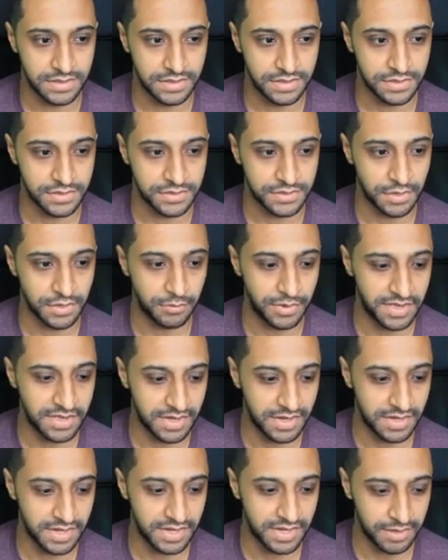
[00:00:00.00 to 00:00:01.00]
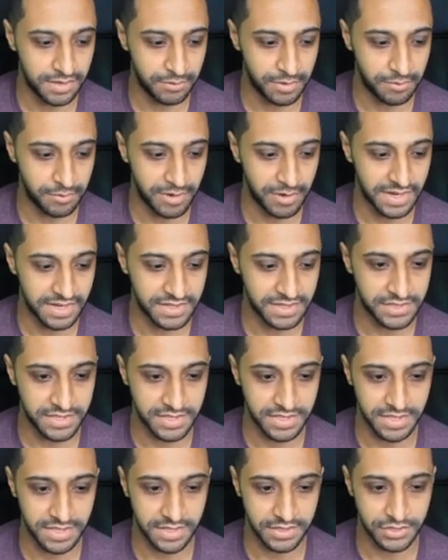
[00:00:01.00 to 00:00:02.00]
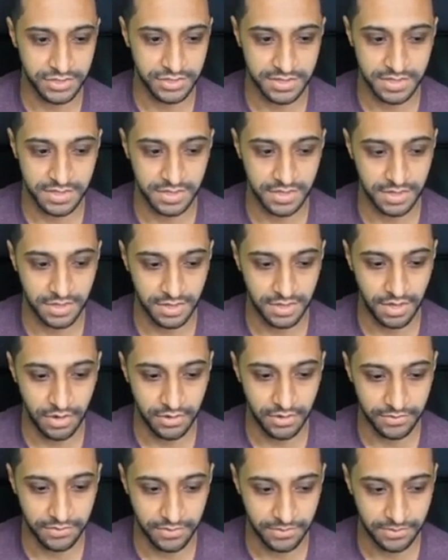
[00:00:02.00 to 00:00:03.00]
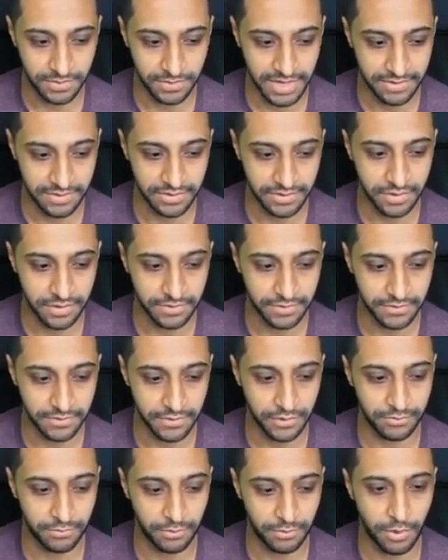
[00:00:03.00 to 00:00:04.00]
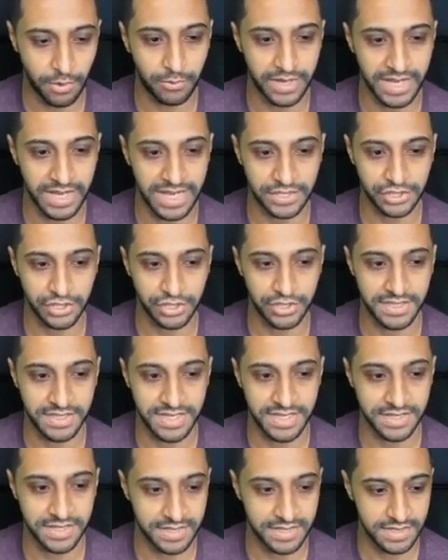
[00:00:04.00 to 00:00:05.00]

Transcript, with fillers: So within here, we went into the, just to over, give an overview of what we actually did.